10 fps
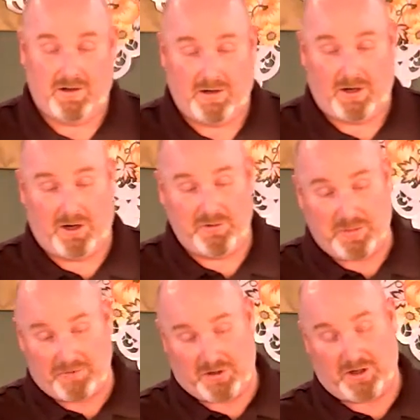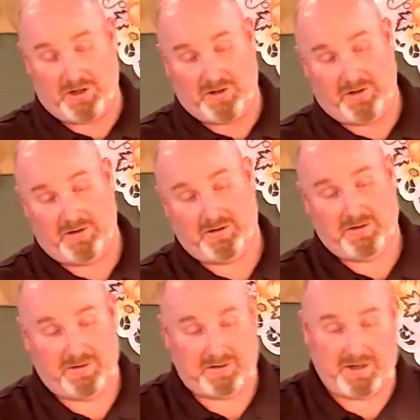You might recall
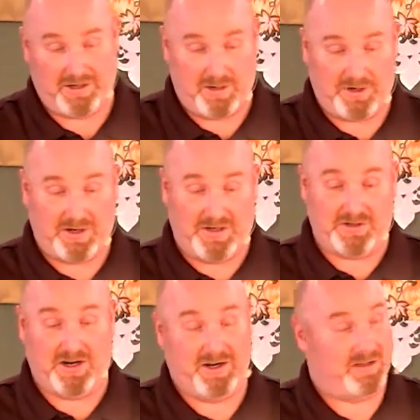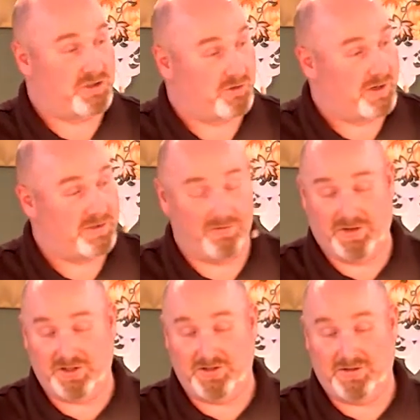King Nebuchadnezzar had his dreams and
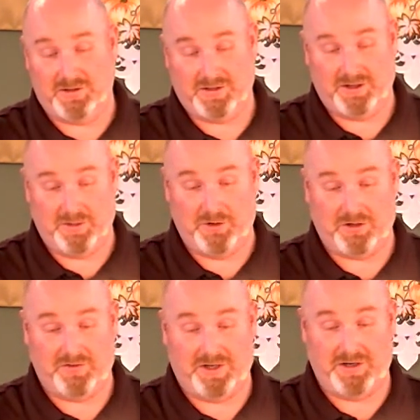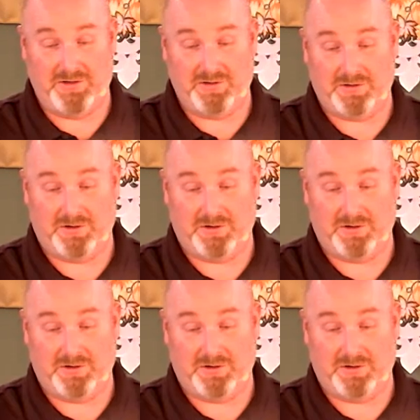visions in the book of Daniel,